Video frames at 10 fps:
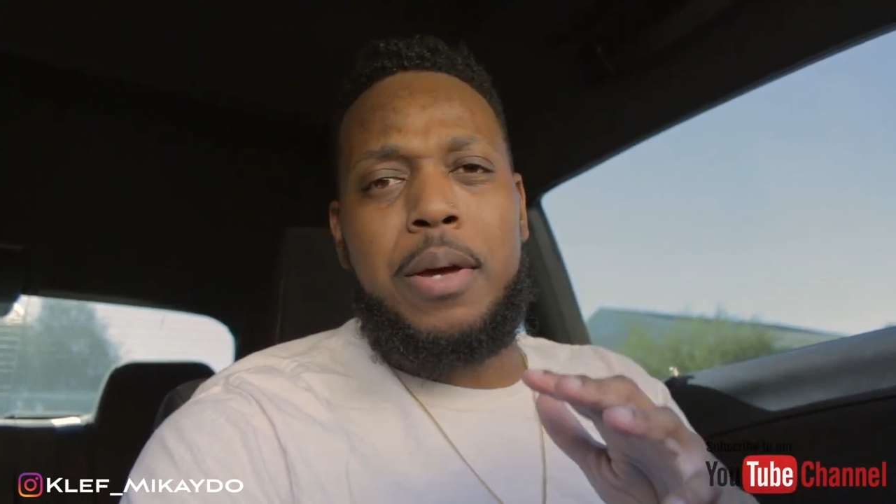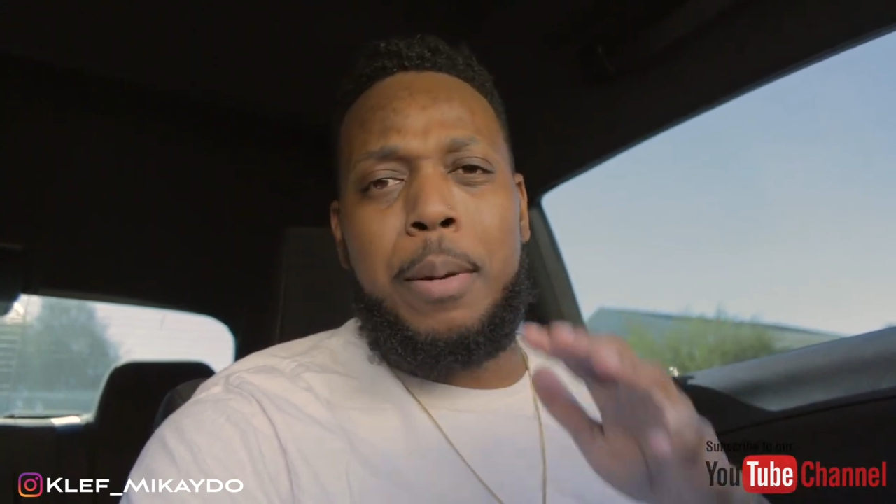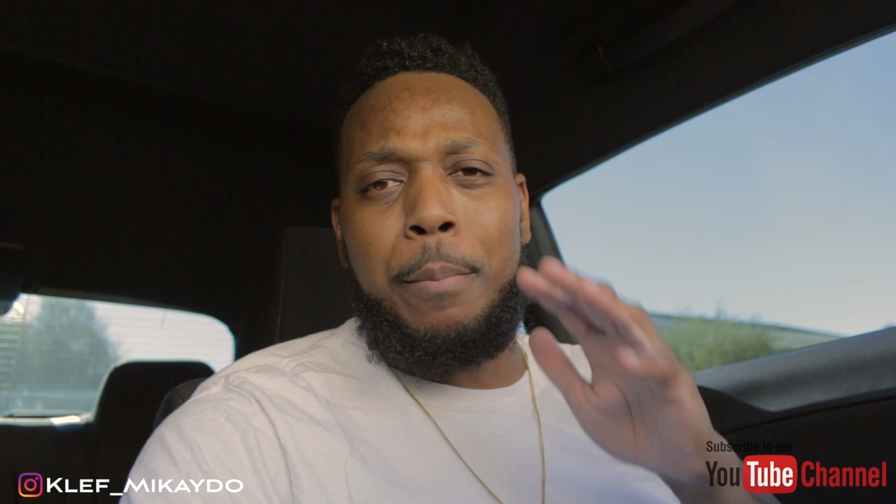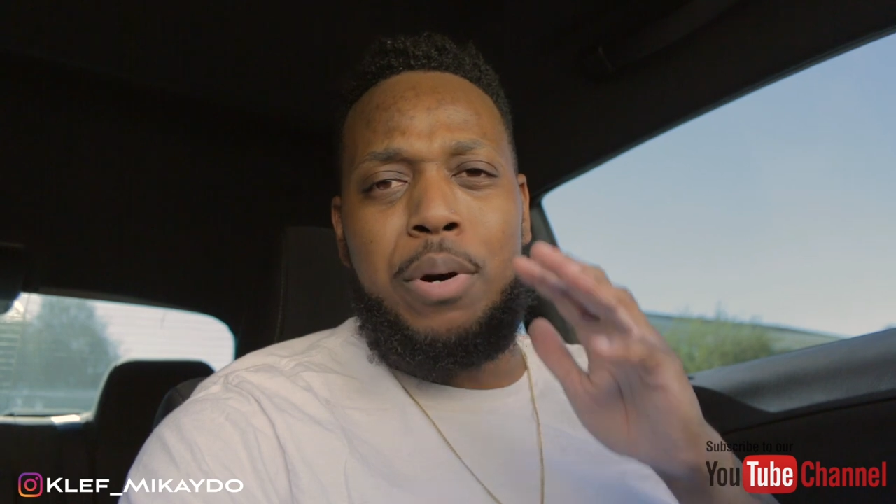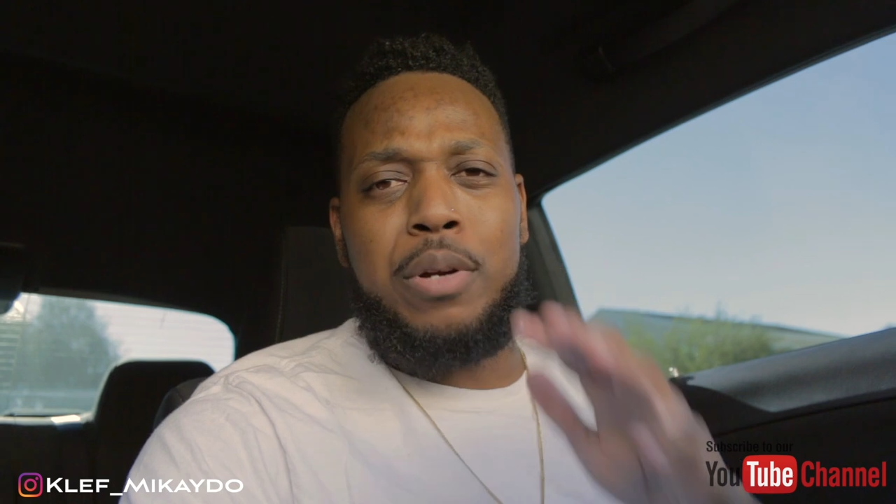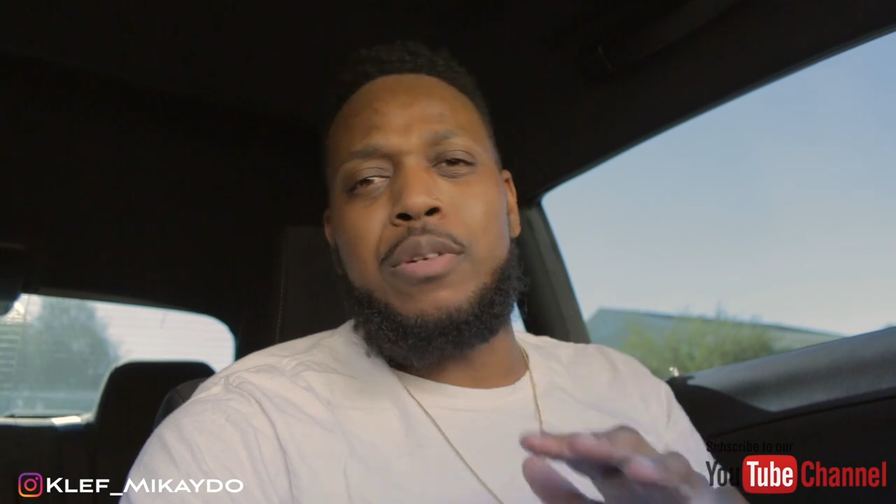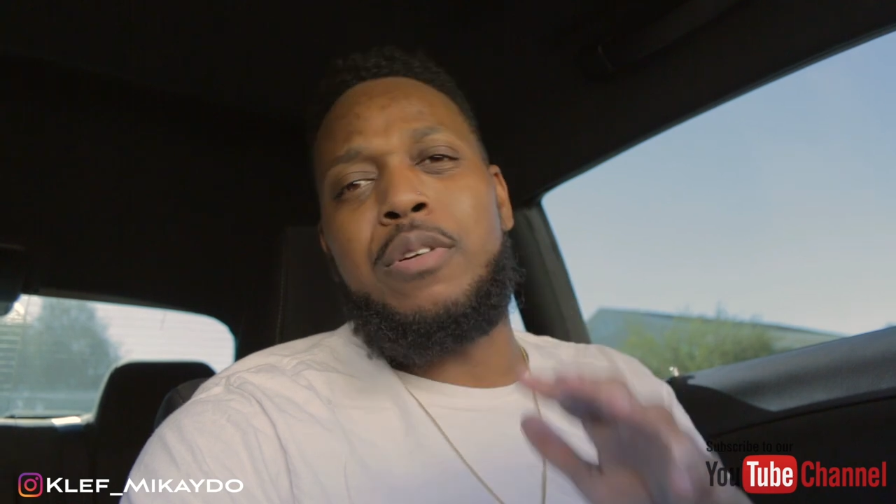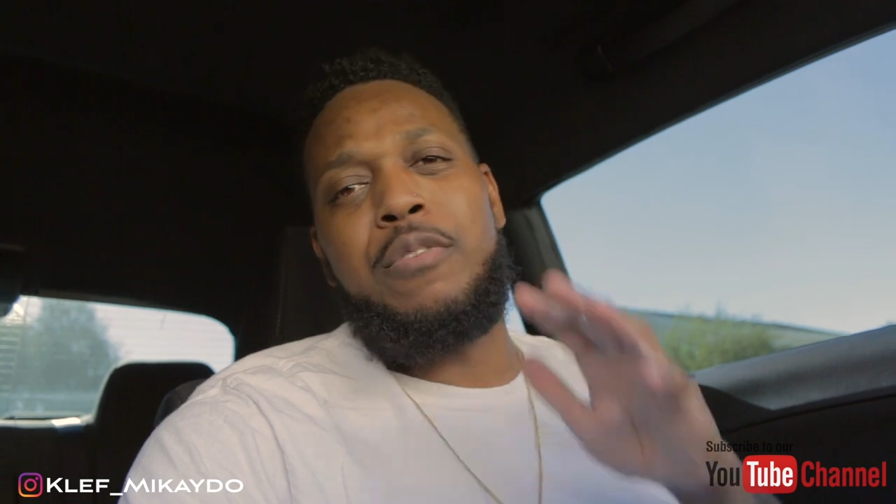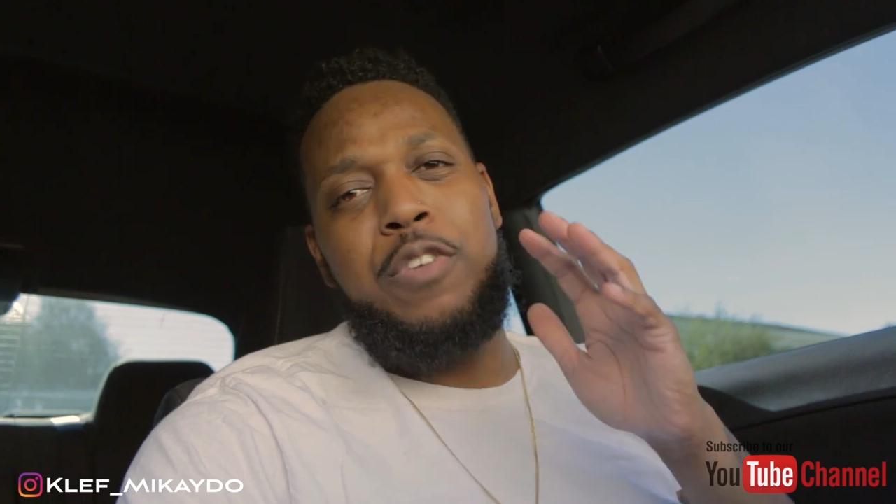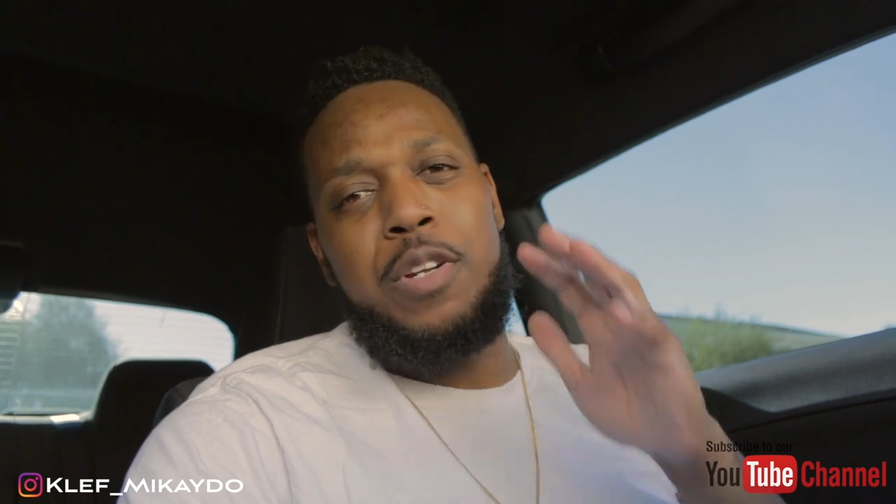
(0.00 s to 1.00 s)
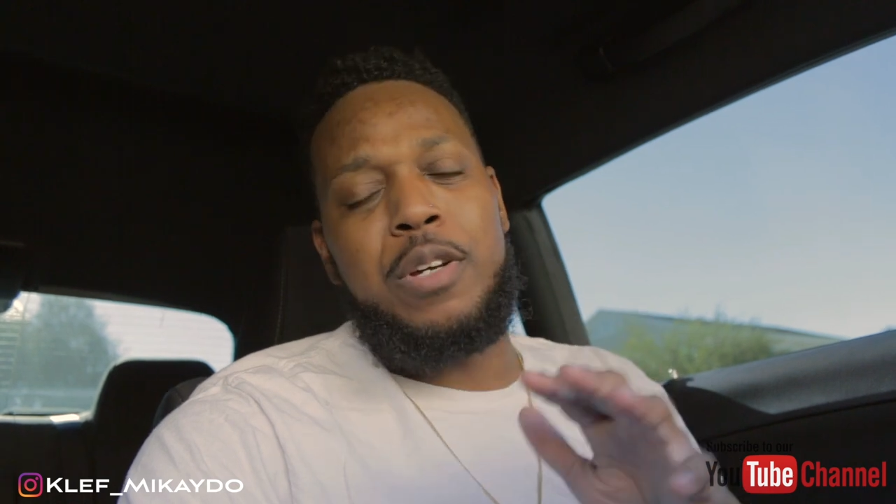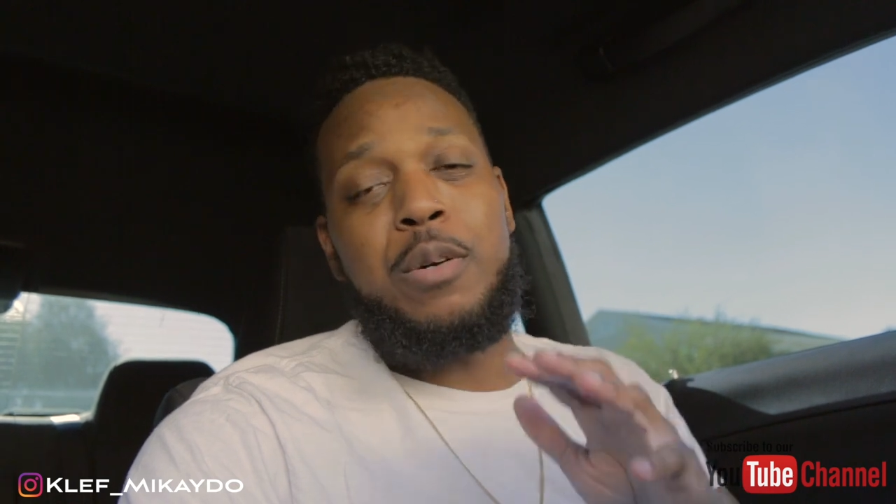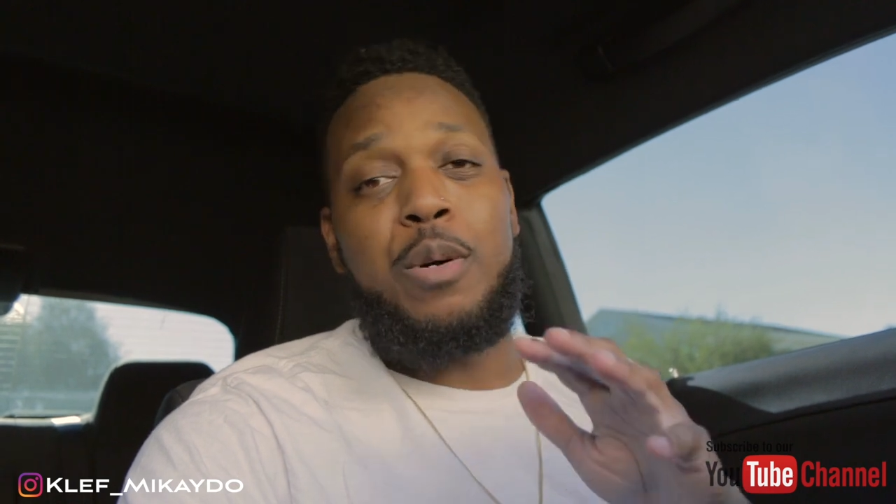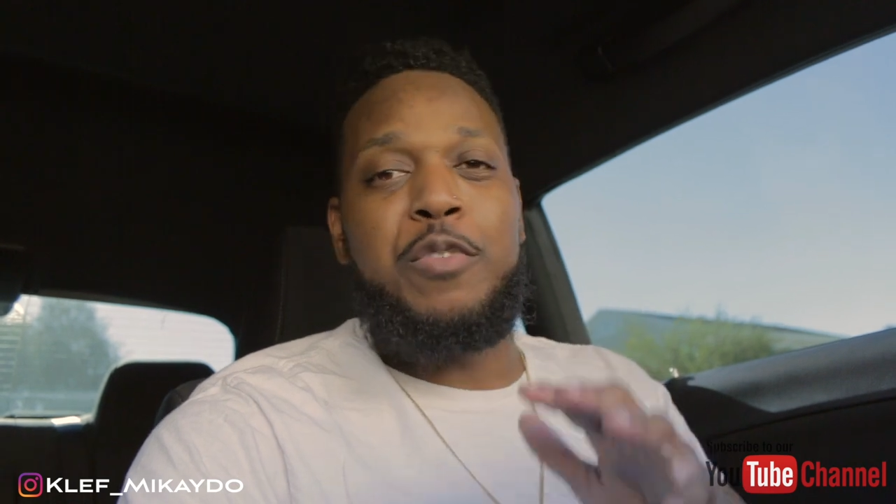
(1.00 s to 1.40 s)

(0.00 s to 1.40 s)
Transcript: and butter of the video,